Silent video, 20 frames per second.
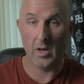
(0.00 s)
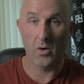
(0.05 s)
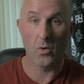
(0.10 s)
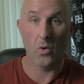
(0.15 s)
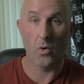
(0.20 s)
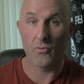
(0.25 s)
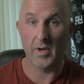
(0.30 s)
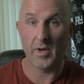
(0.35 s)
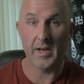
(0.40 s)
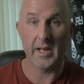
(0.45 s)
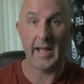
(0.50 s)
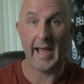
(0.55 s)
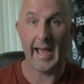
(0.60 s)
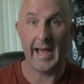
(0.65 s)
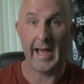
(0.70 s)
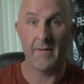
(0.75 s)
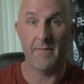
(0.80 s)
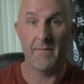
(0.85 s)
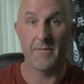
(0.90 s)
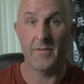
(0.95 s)
already
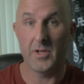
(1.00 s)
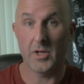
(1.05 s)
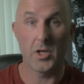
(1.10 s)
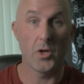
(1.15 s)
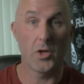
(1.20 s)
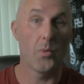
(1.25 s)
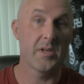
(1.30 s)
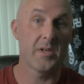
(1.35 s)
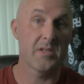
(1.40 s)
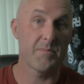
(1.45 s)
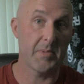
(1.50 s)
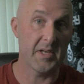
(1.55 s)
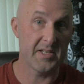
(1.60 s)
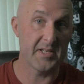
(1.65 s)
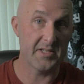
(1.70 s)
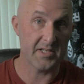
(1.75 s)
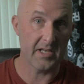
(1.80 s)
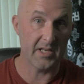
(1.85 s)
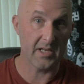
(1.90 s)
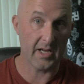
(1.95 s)
have the
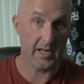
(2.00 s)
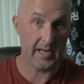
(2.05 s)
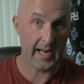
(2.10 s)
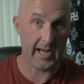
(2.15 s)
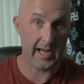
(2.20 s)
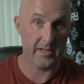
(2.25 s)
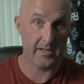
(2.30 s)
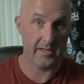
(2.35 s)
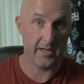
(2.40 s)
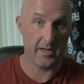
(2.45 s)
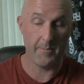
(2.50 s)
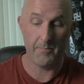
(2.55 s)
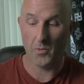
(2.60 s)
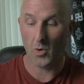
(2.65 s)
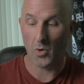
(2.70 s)
USB-C connector,